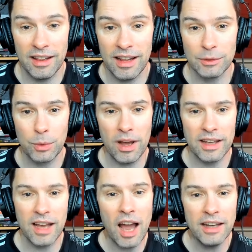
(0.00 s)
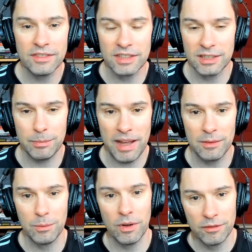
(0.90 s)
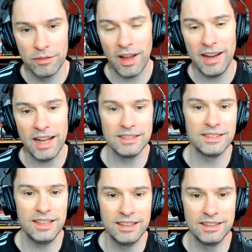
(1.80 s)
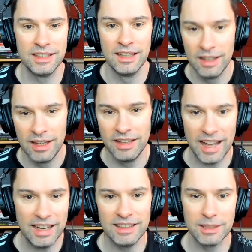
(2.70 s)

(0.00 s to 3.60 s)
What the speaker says: That's why I kind of suspect finances, getting